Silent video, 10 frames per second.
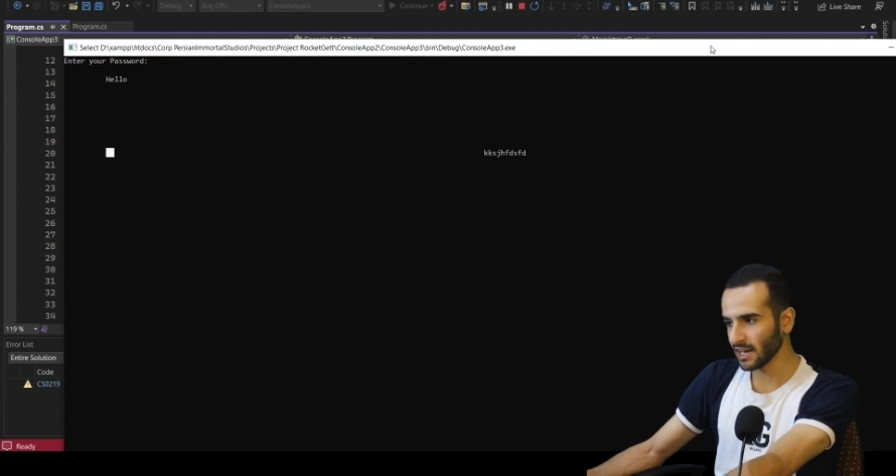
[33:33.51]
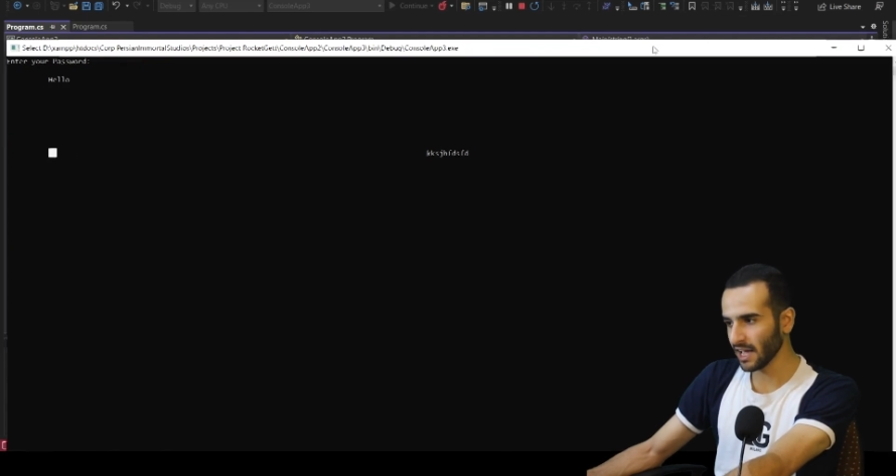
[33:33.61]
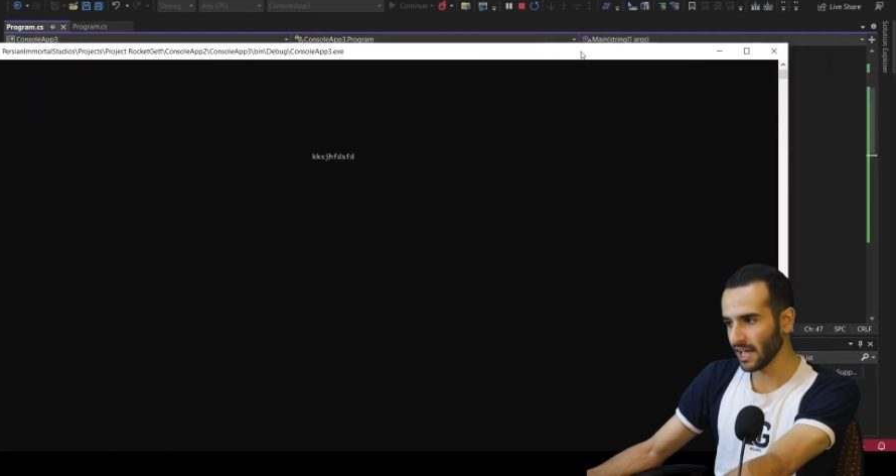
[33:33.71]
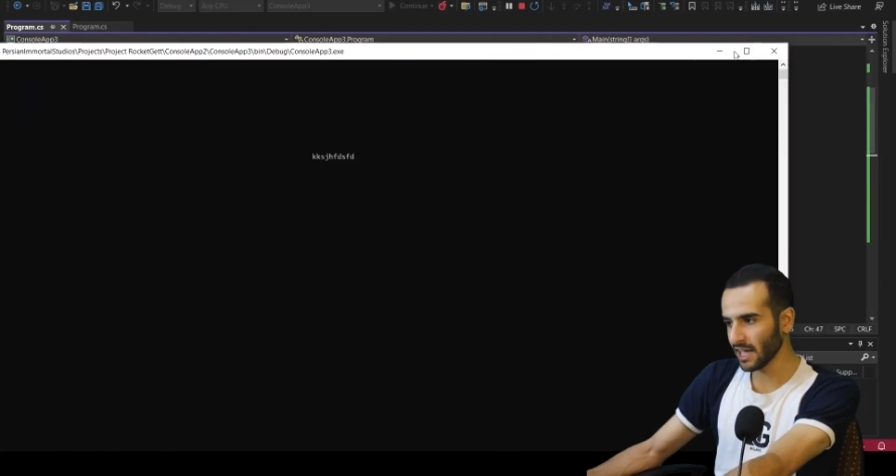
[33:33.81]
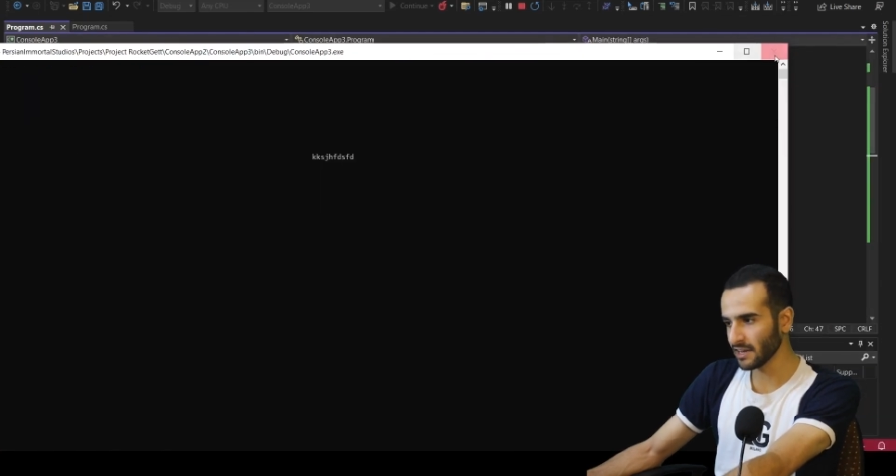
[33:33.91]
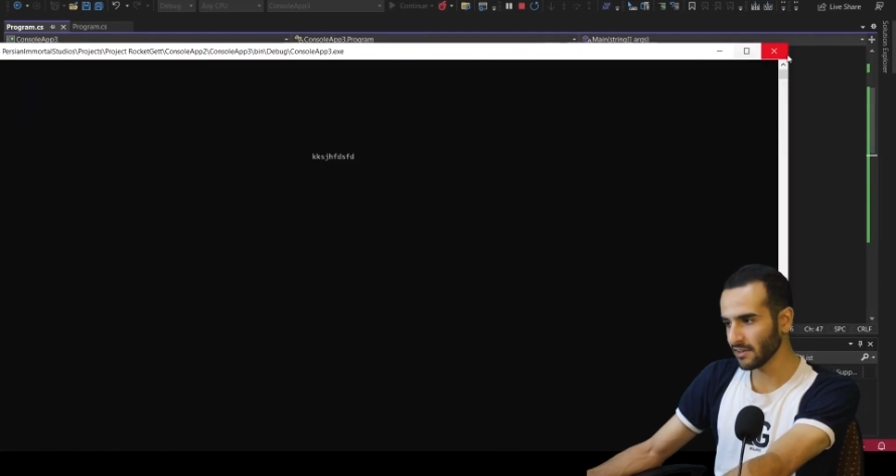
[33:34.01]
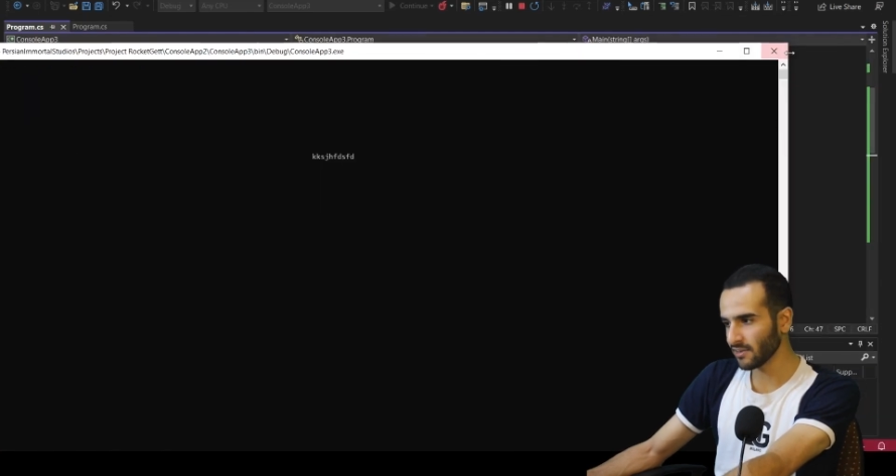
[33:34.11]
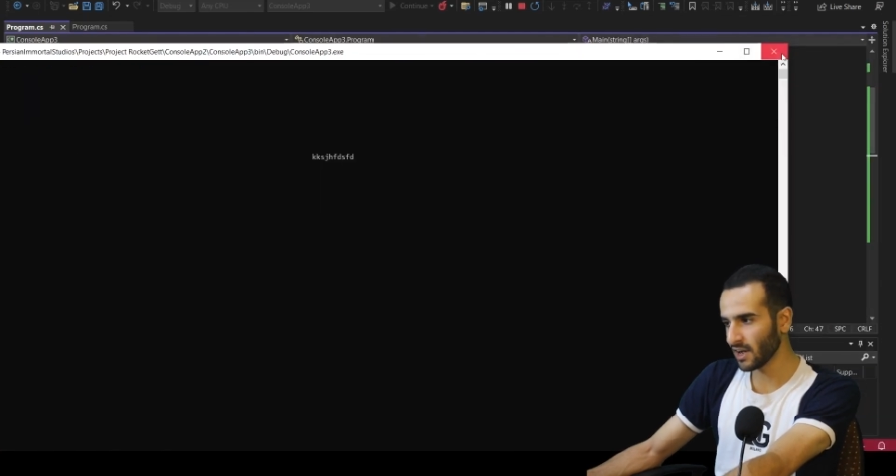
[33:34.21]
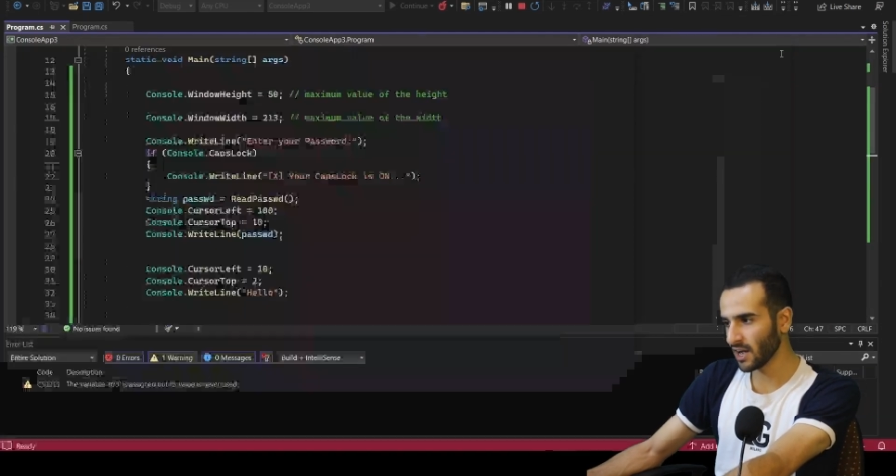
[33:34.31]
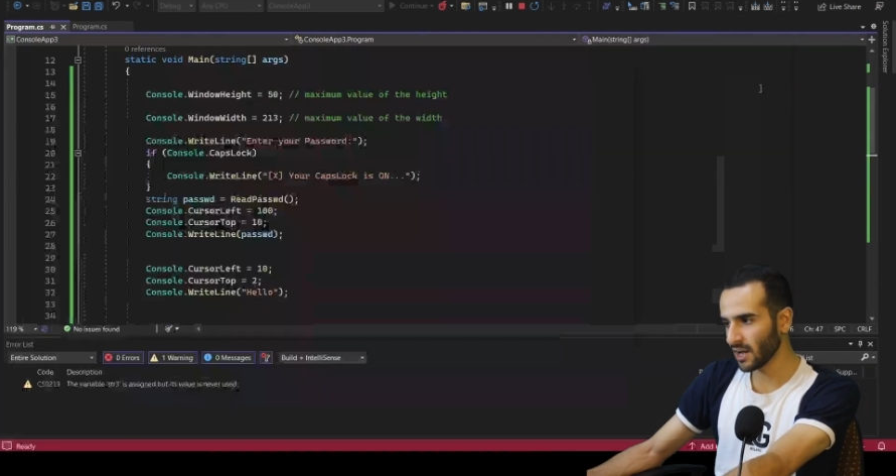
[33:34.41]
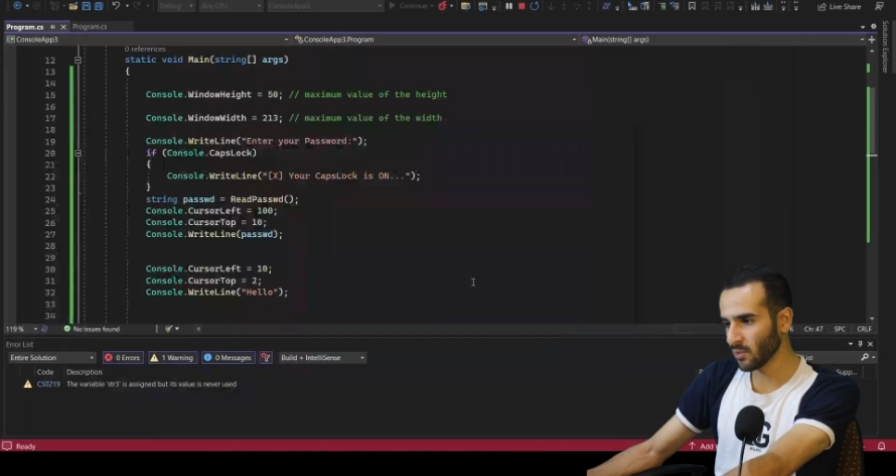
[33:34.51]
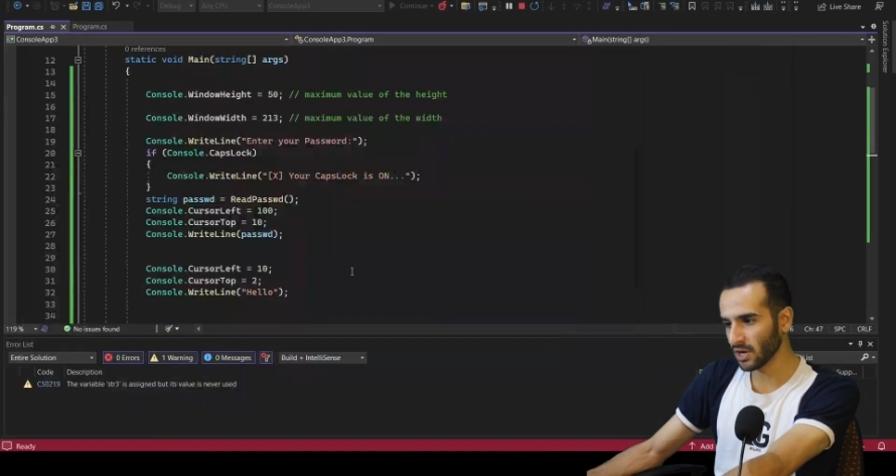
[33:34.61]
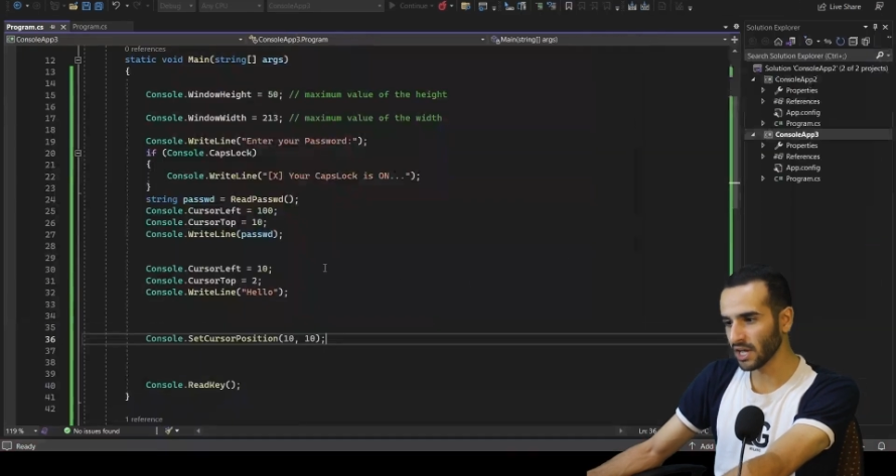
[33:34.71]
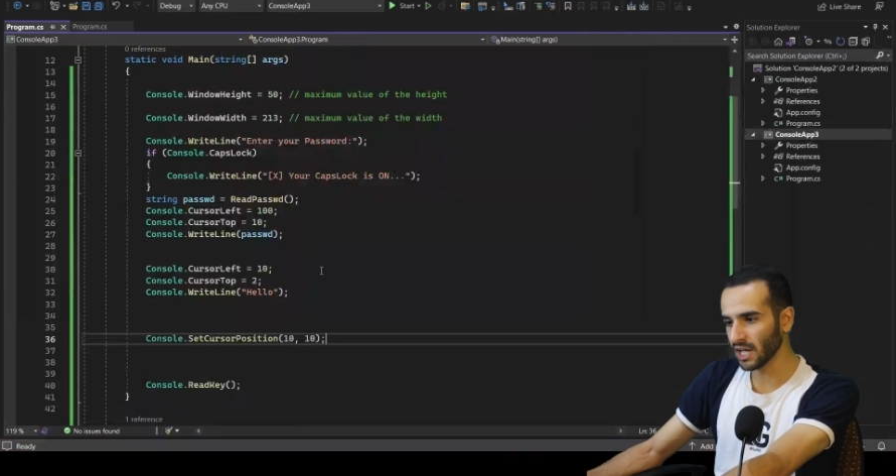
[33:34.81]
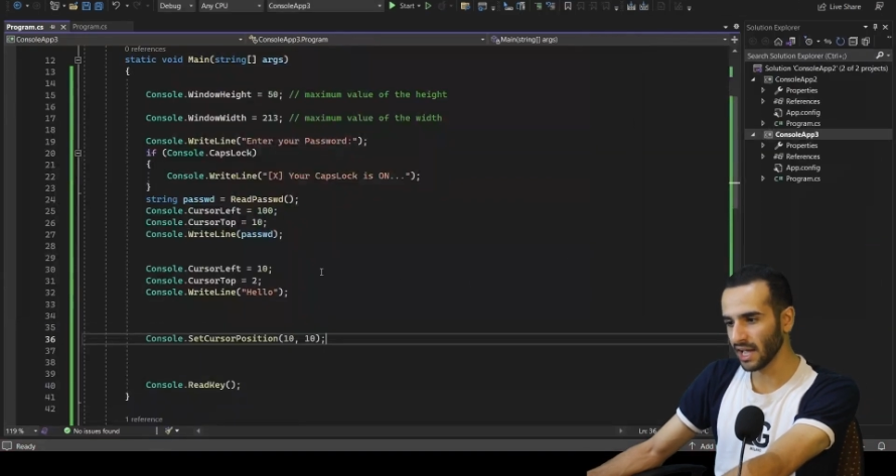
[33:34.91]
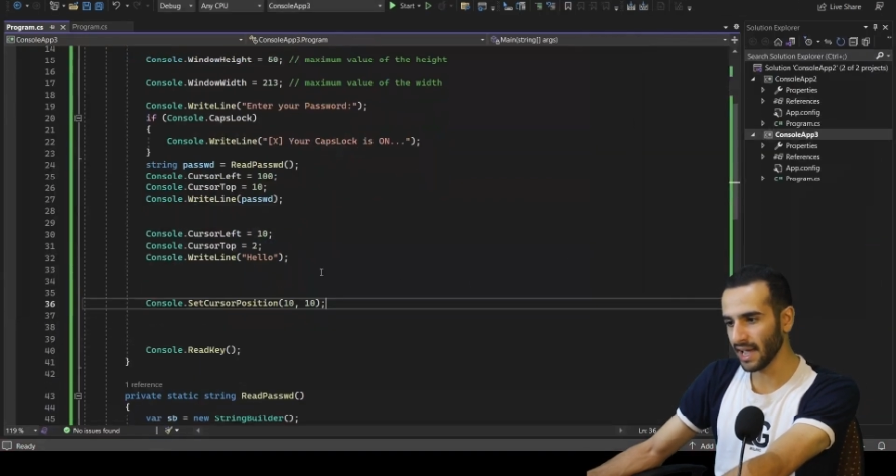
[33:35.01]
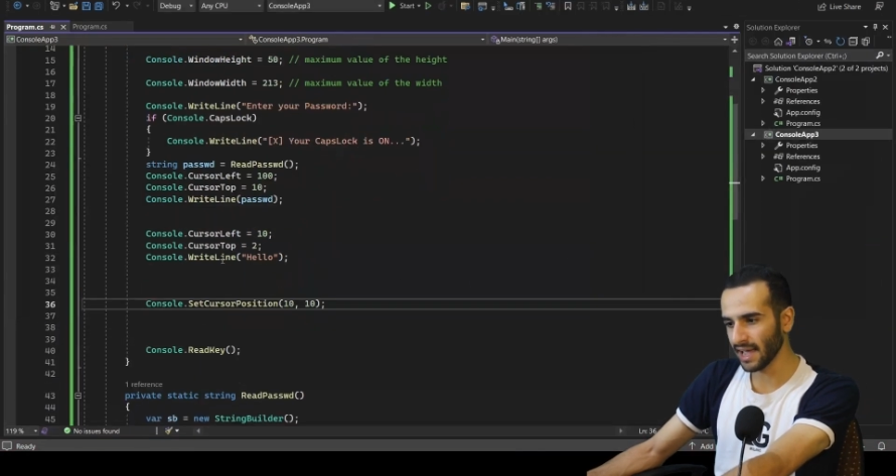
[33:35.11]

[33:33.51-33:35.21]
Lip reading: and if I want to